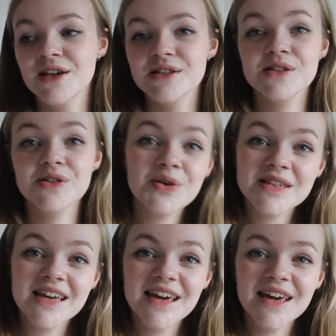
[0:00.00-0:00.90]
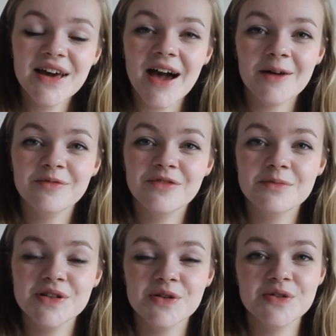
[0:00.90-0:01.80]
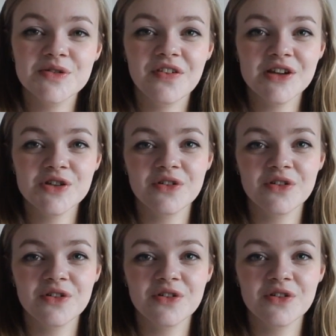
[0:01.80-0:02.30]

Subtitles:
Susie from Sue's Fish